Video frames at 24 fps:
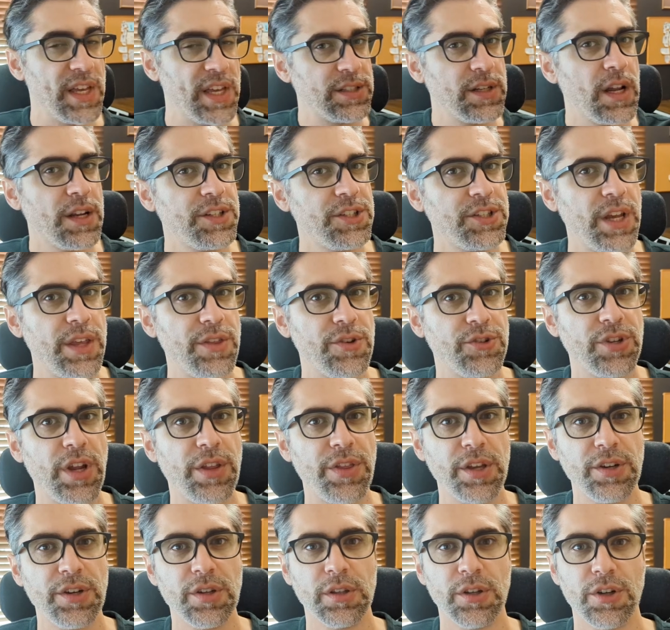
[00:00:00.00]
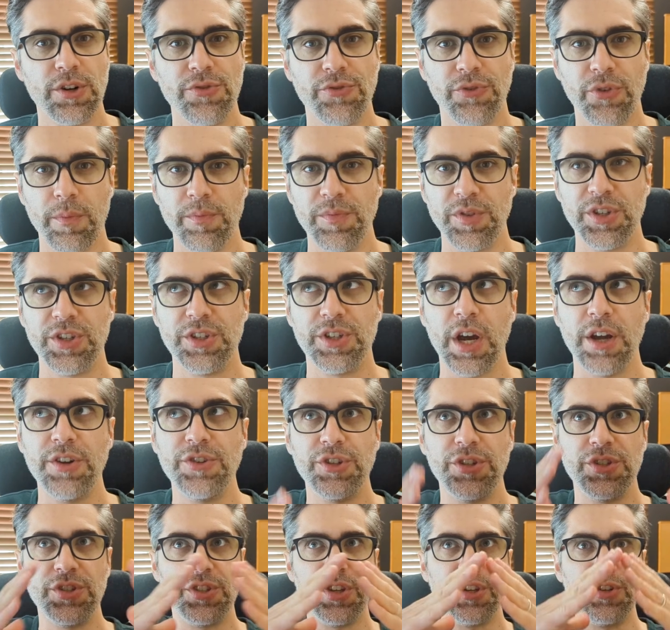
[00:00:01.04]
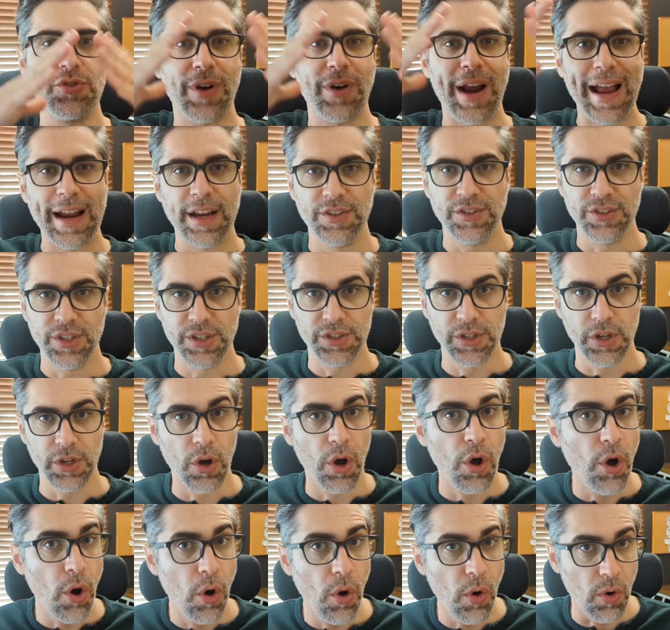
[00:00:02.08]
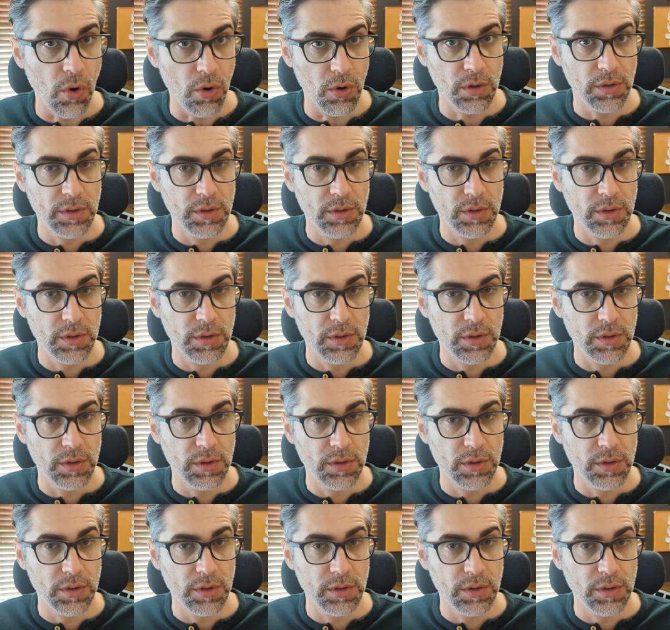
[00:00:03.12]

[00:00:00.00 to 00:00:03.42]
not to say there's nothing to learn from Dungeons & Dragons as a whole,